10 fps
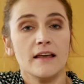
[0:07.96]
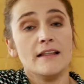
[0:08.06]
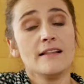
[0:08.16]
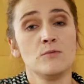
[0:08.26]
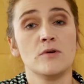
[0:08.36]
In
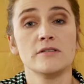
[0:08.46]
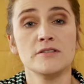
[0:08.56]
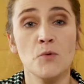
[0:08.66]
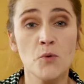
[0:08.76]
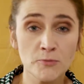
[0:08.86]
other
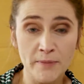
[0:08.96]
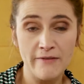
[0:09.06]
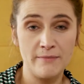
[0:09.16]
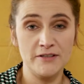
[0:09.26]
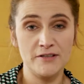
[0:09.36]
words, what
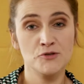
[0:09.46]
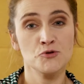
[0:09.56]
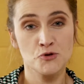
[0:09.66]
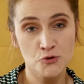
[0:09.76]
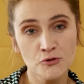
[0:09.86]
parameters
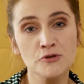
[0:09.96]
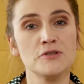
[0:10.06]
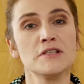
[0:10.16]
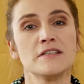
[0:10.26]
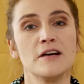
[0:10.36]
you should
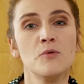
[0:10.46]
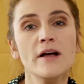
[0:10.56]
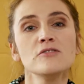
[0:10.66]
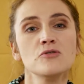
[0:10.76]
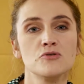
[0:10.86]
consider
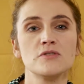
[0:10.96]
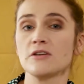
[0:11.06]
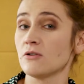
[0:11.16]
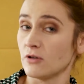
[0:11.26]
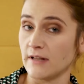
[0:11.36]
when you're
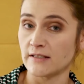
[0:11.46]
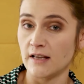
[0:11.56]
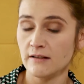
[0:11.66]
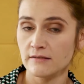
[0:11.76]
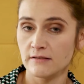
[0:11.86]
choosing your
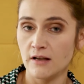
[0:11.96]
connector,